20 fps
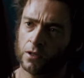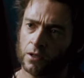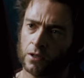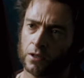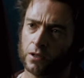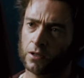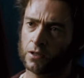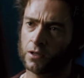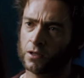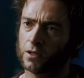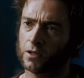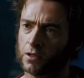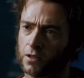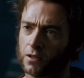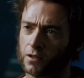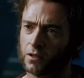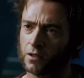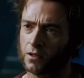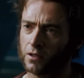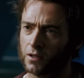Look at you,
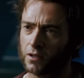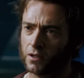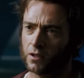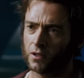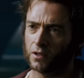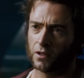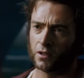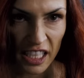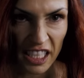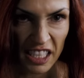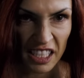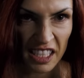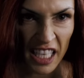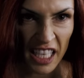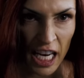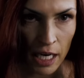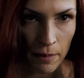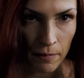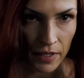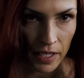Logan. He's
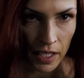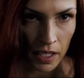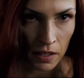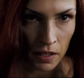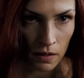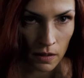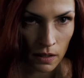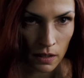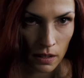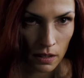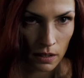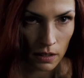tamed you.